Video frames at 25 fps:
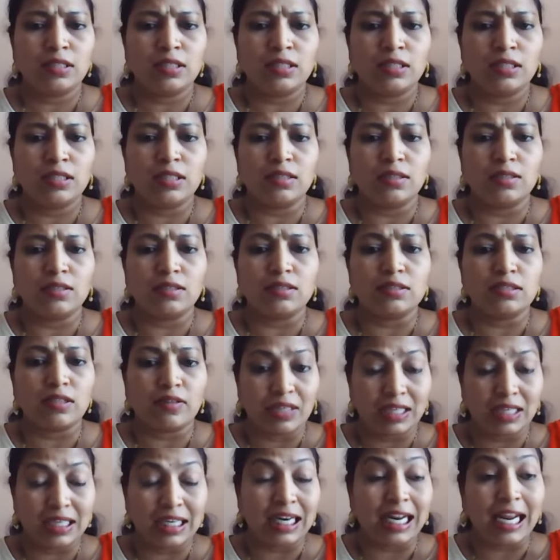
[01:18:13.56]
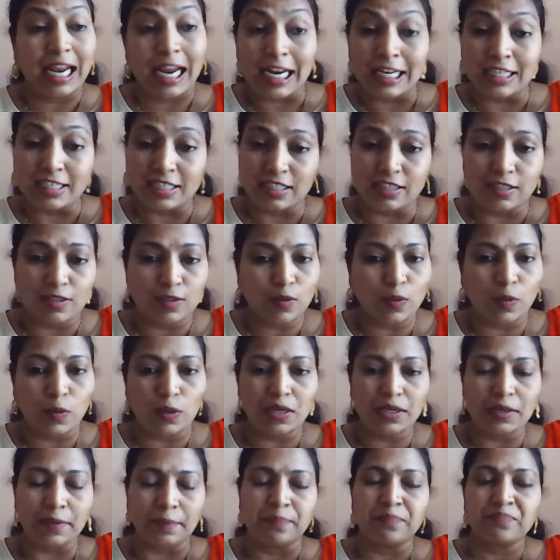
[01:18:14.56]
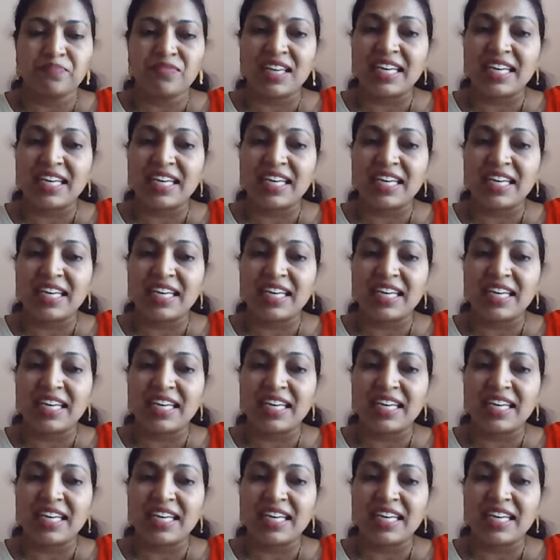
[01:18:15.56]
in 1780. Okay,